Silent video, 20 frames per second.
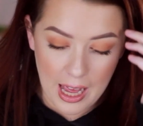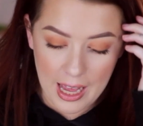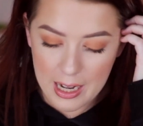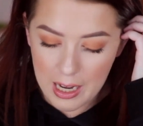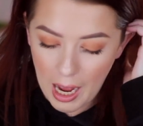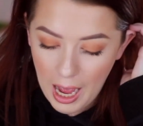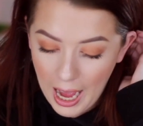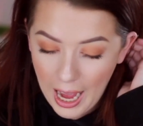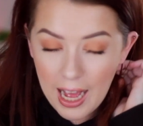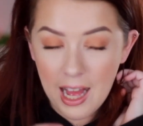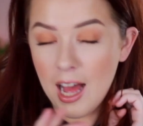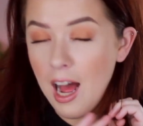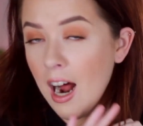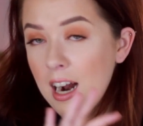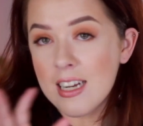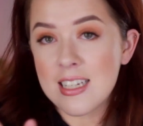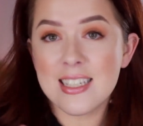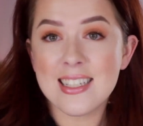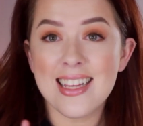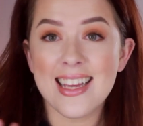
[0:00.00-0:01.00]
And
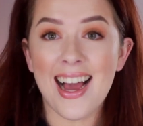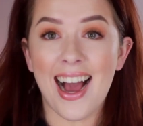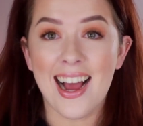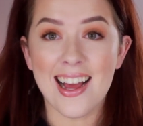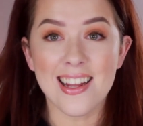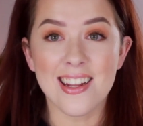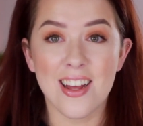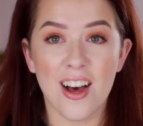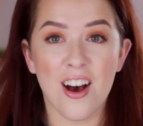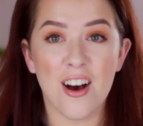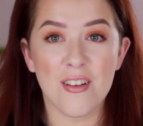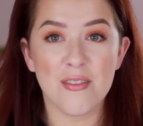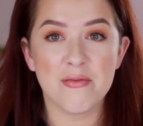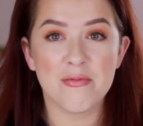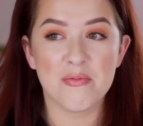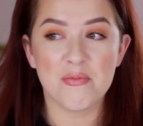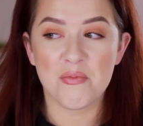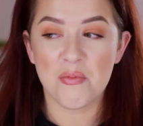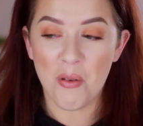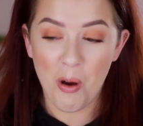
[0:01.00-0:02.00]
honestly, I
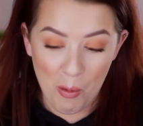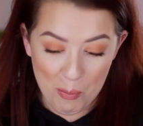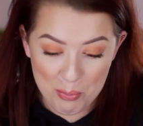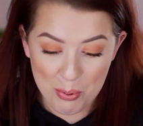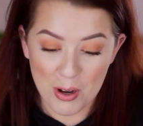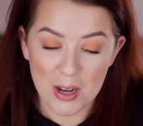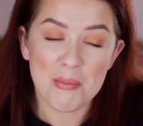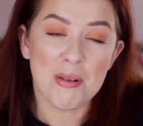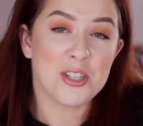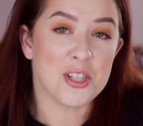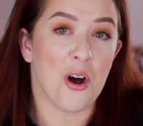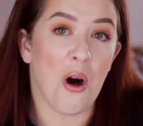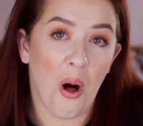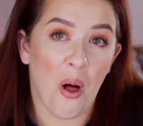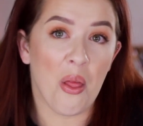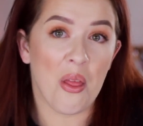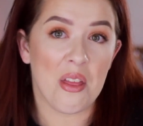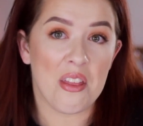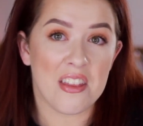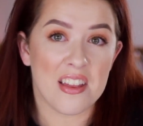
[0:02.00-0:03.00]
love pretty much
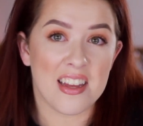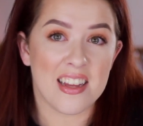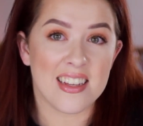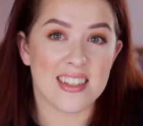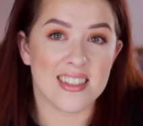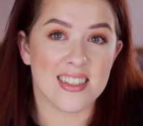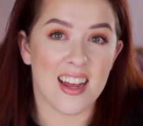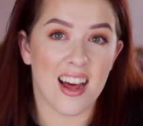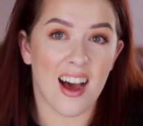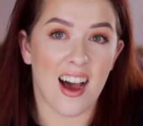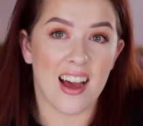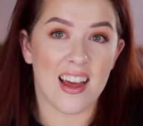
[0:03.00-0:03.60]
all of these,